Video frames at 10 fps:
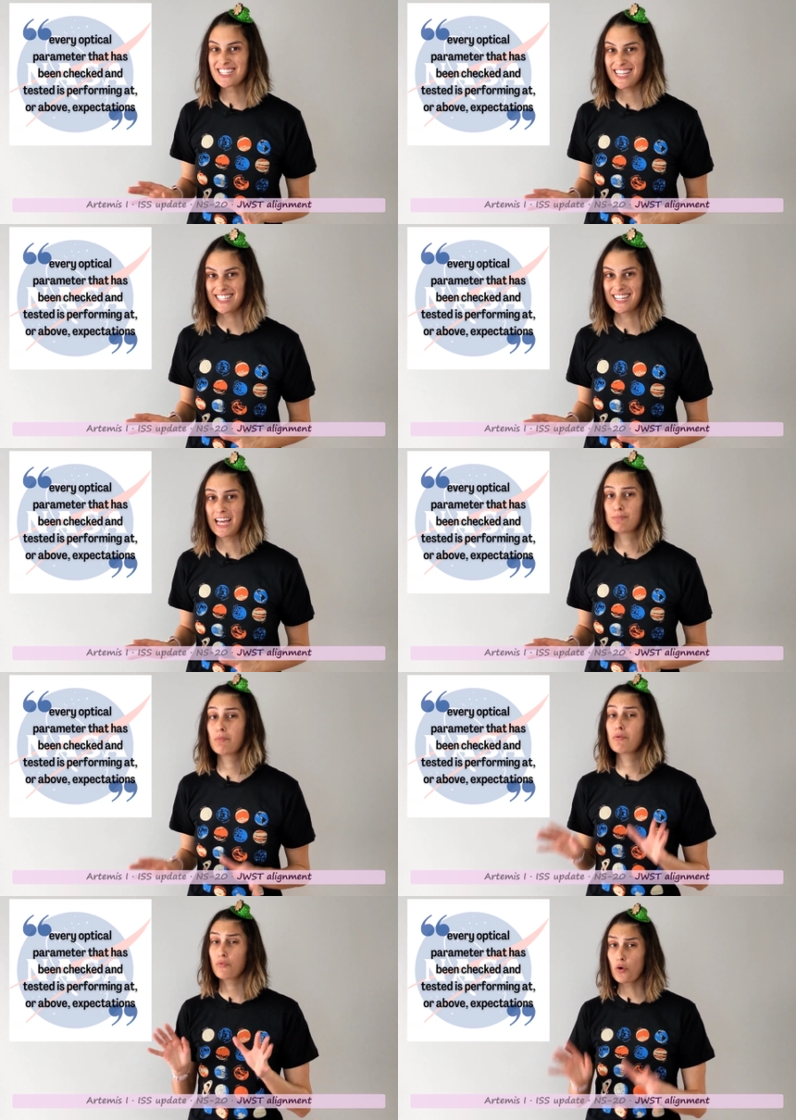and tested has
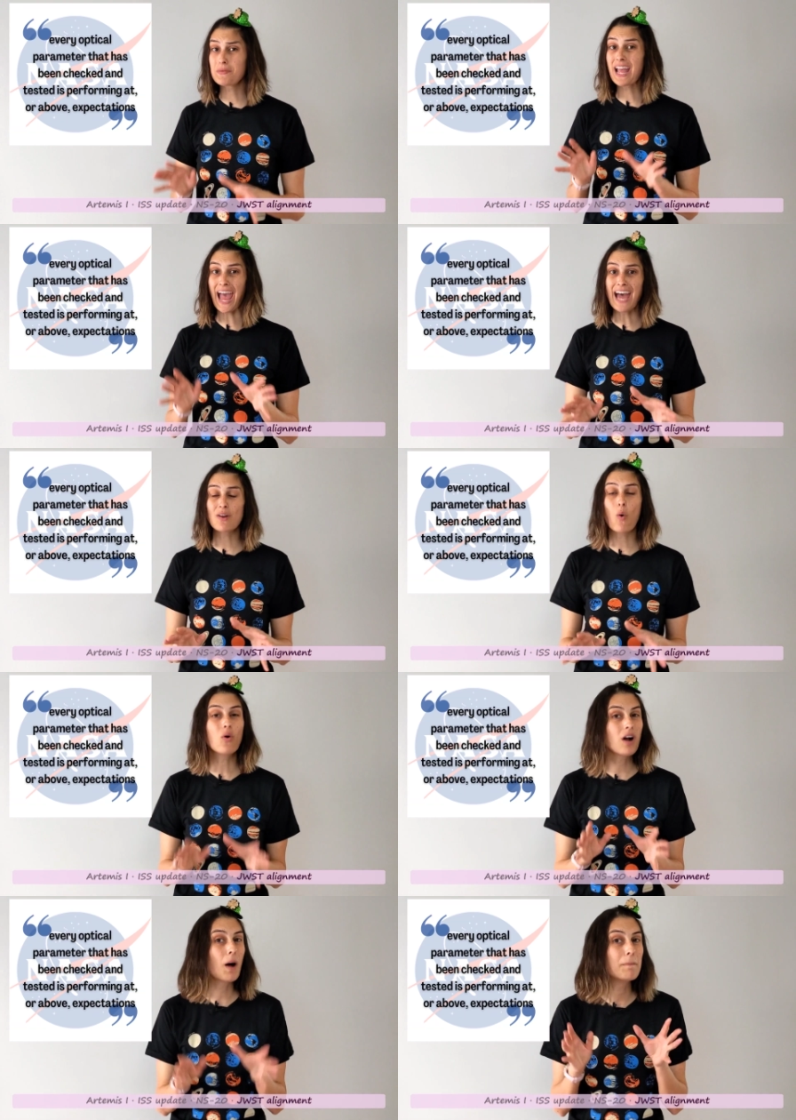been performing at
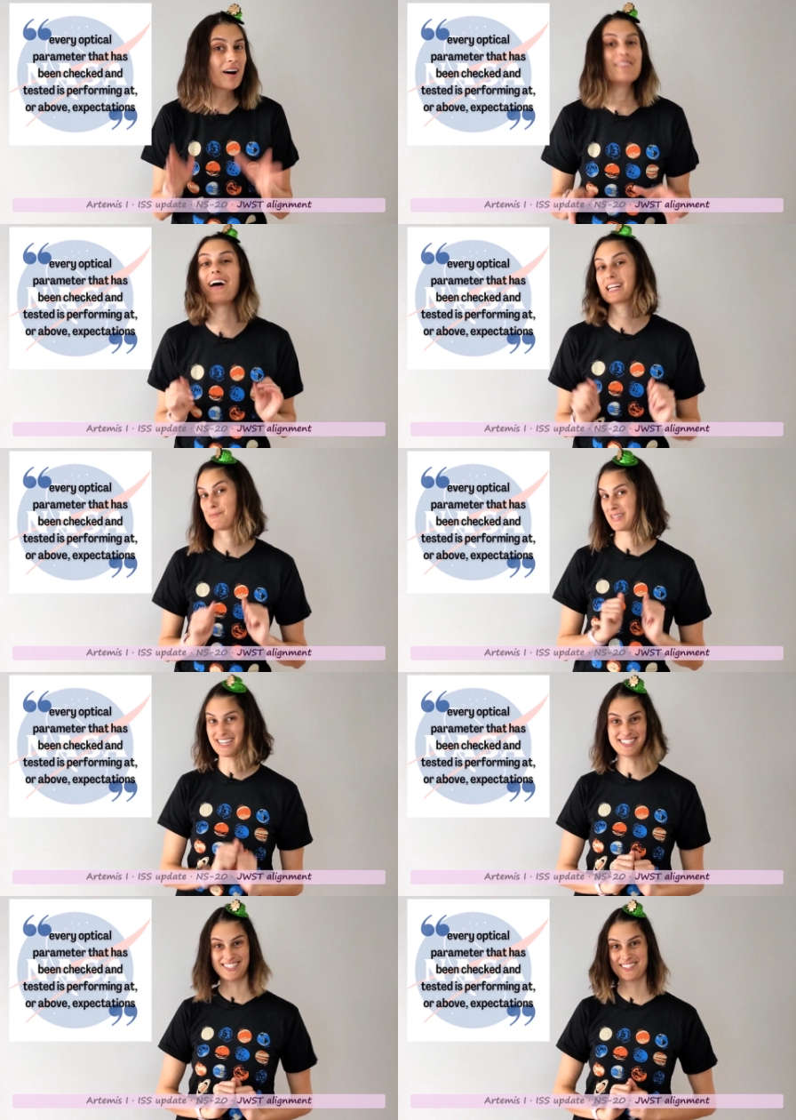or above
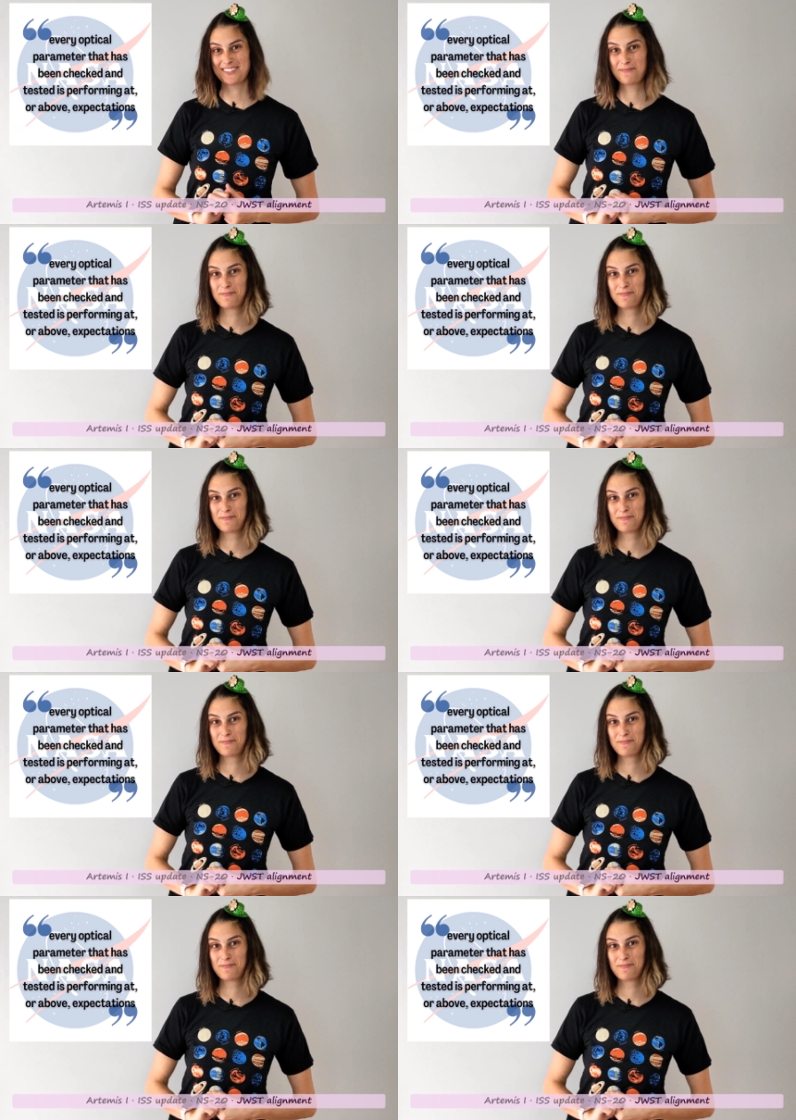expectations.